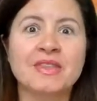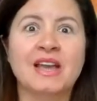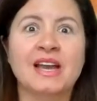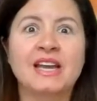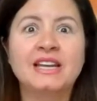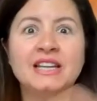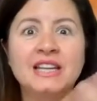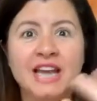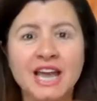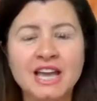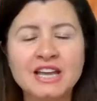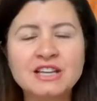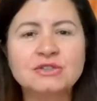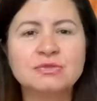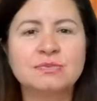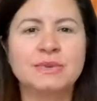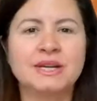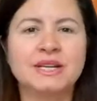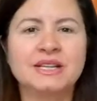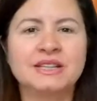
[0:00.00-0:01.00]

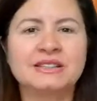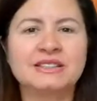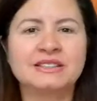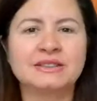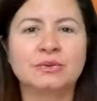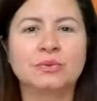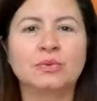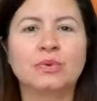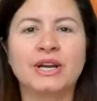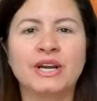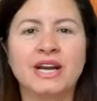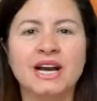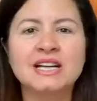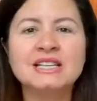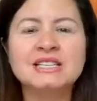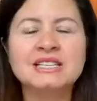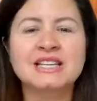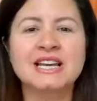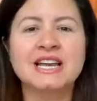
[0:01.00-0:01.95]
engagement with us,